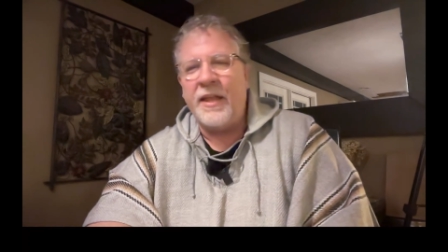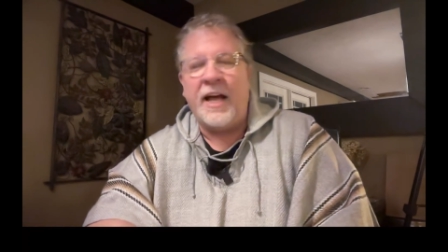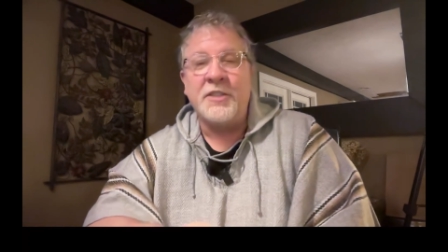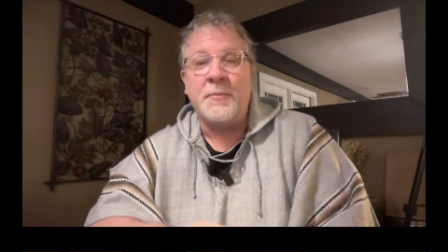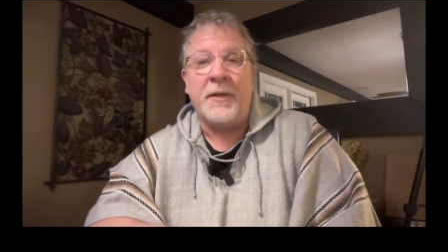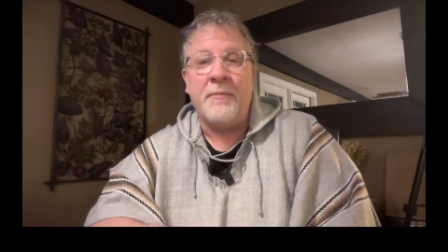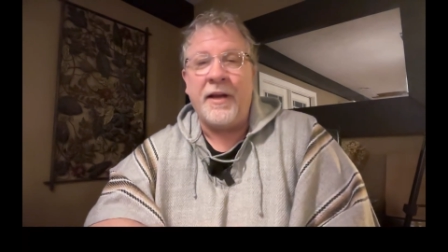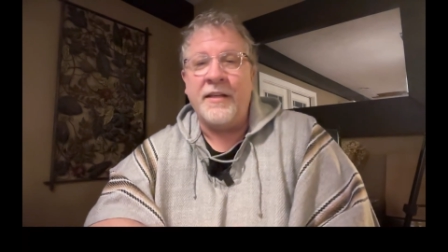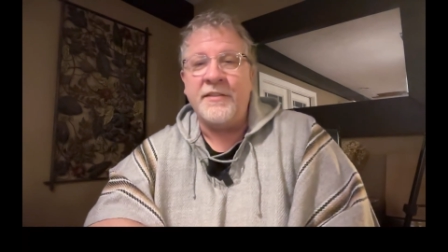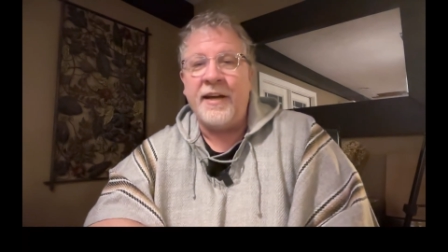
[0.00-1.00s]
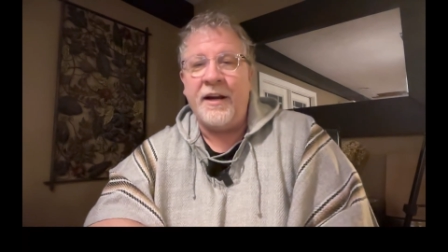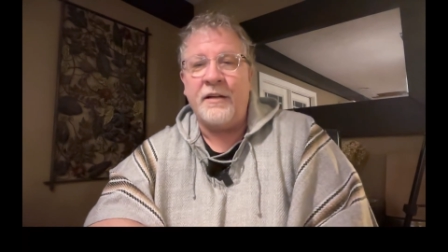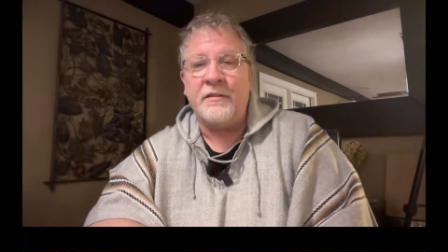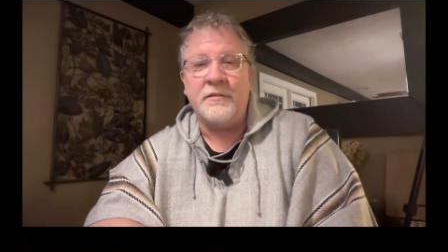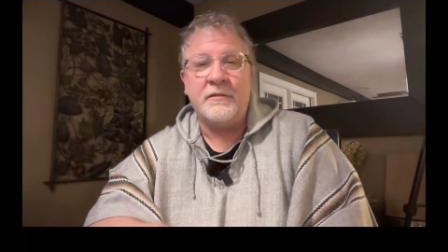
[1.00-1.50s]
I spent my
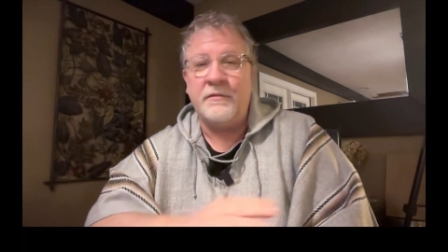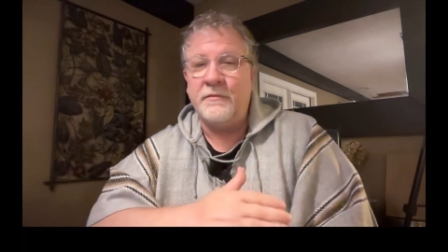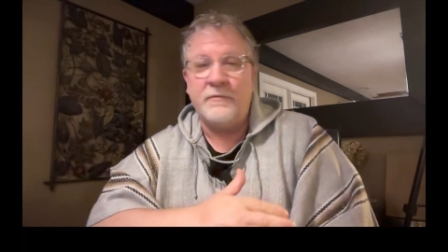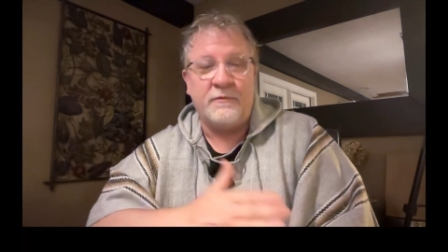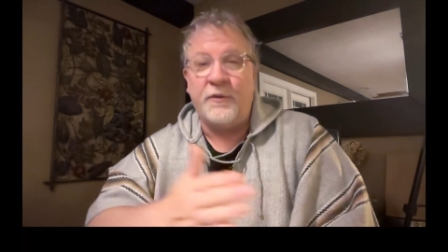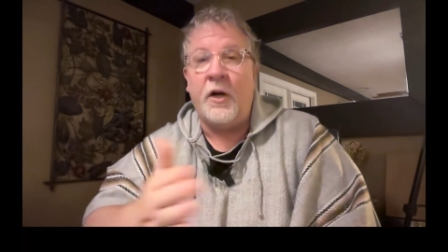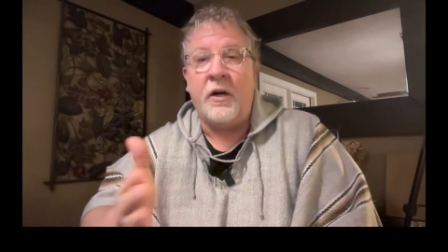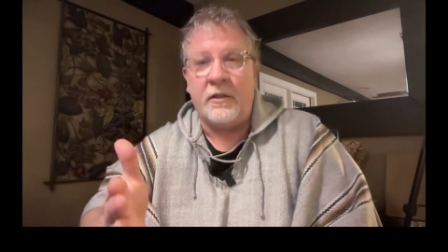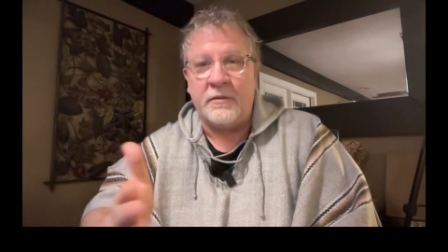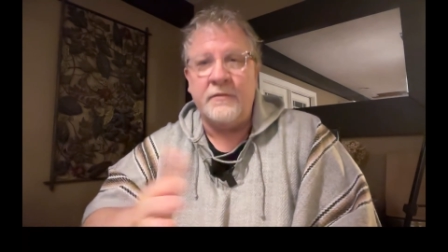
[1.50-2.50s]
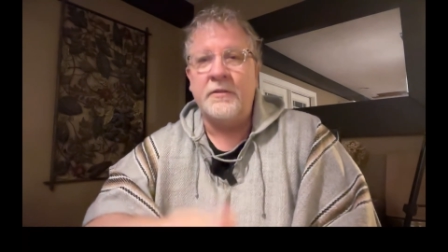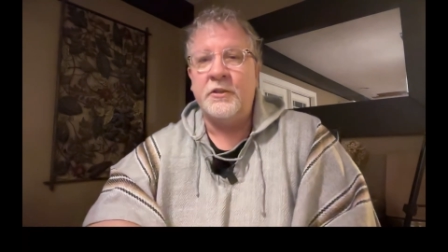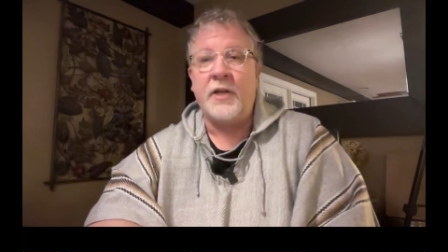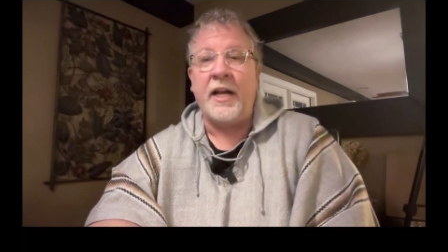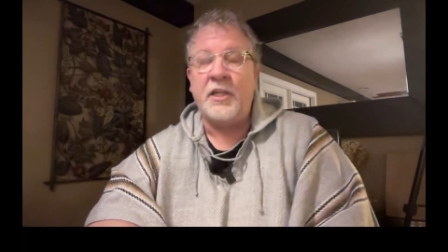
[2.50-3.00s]
entire fall
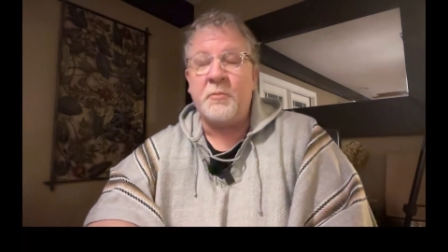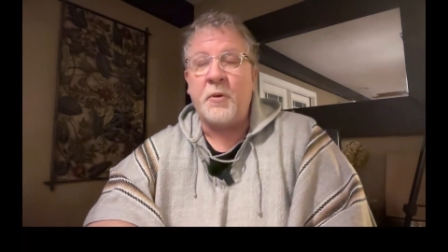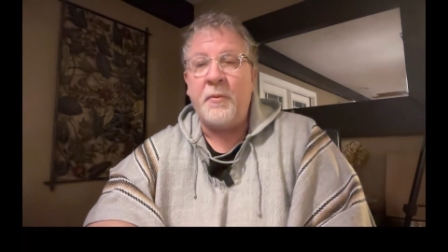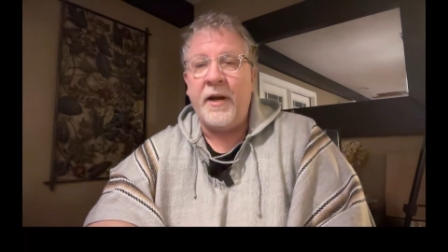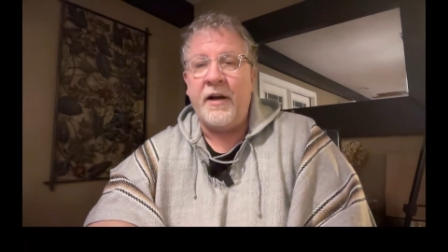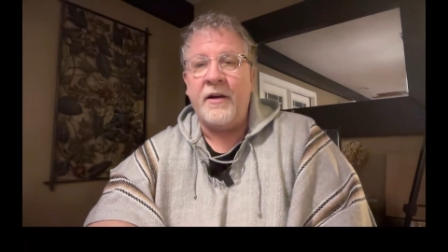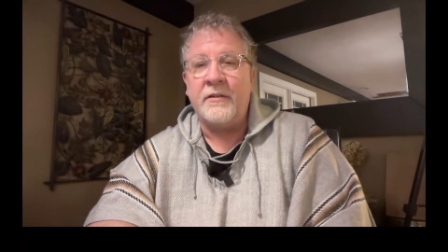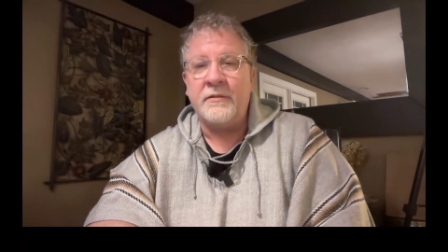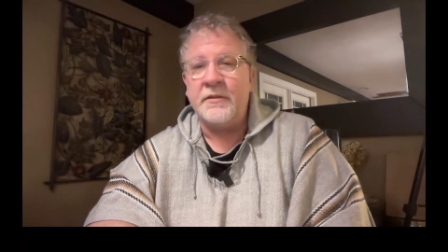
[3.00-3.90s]
trying to prepare